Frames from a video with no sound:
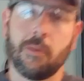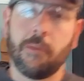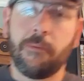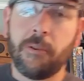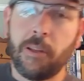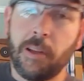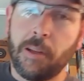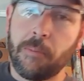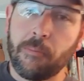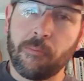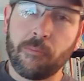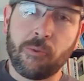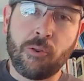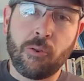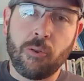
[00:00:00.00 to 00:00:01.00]
So I feel like I'm
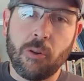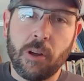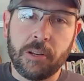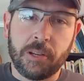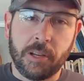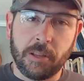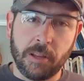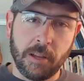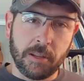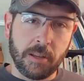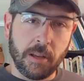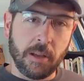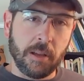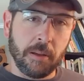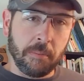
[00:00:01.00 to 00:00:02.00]
crushing that
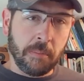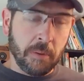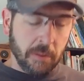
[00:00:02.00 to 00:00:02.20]
time.